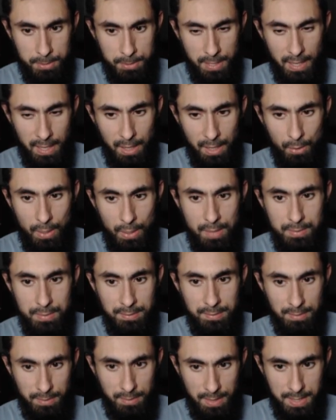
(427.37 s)
how
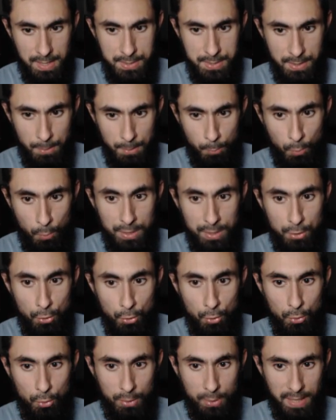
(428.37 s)
everything lines up when
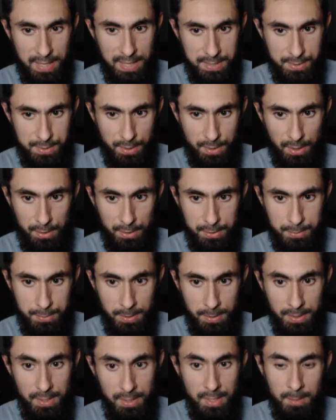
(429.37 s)
Coco casts her
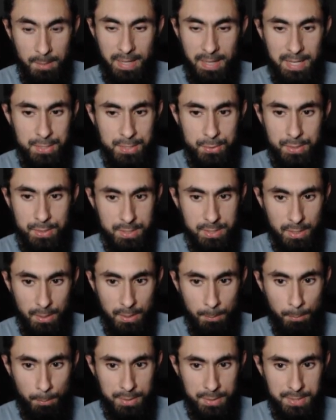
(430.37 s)
ultimate. But as you can tell, the
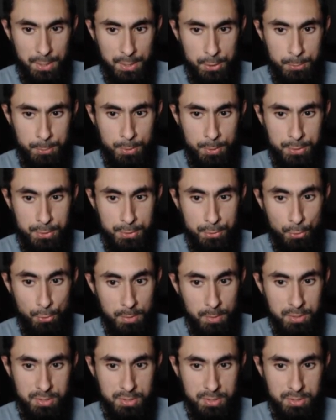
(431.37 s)
boss outputs so much